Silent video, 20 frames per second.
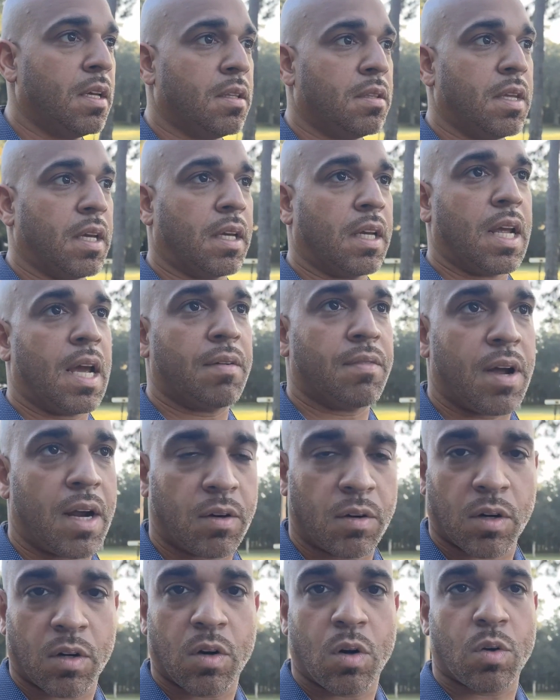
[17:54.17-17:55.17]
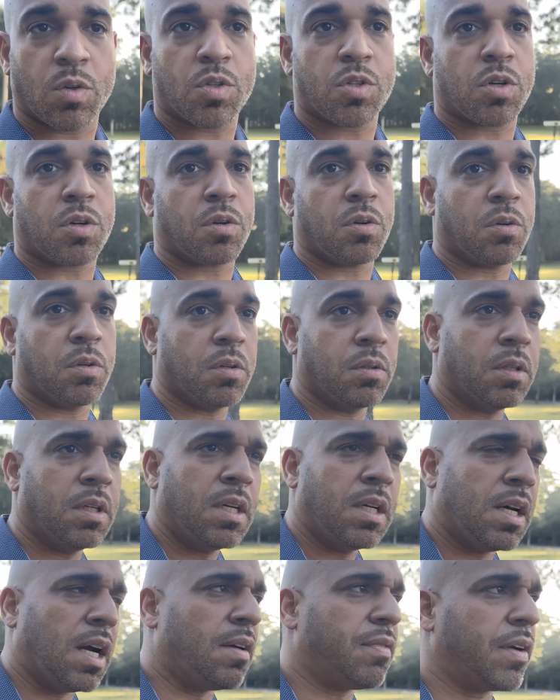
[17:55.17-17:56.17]
they can have agricultural,
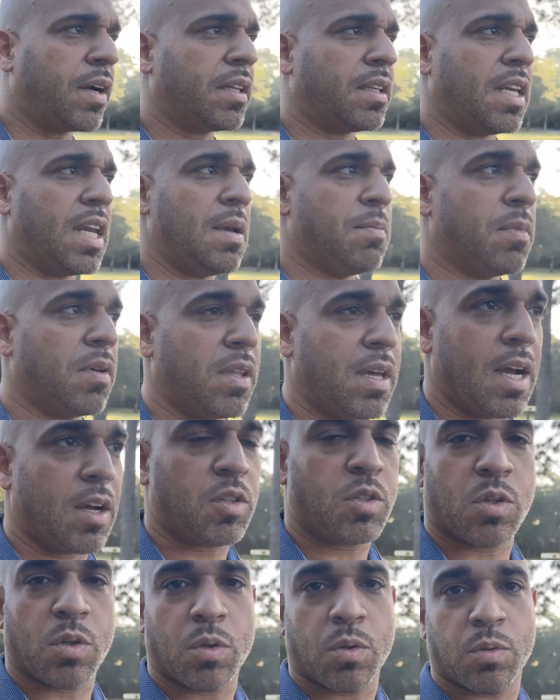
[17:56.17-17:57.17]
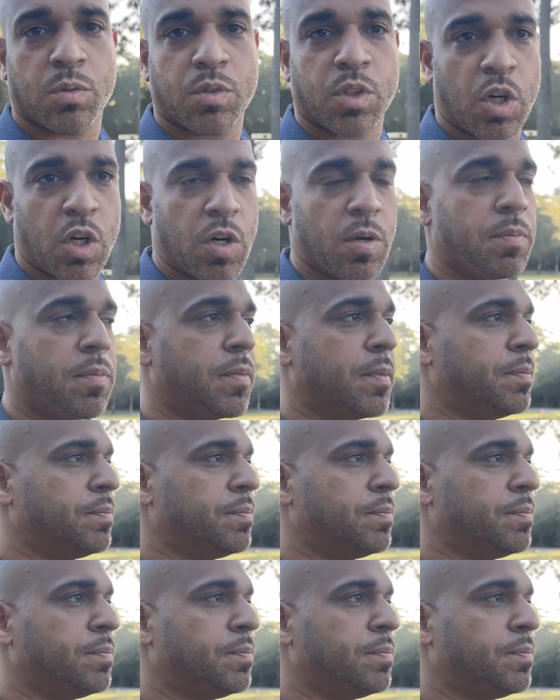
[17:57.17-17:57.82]
I forget the name of the actual term,